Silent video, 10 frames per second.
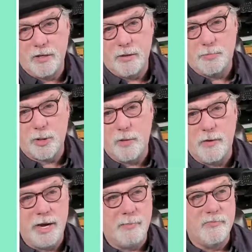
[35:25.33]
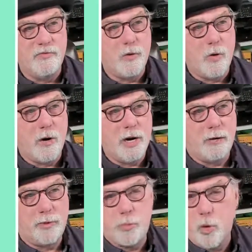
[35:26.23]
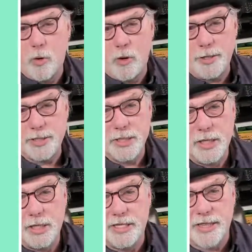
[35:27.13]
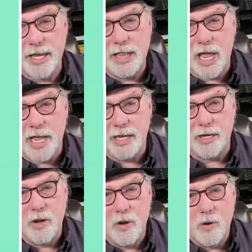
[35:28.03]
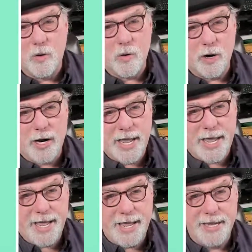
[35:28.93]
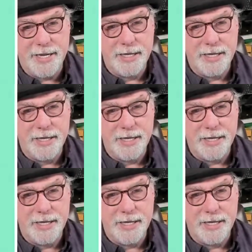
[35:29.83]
program for a report that they like, or a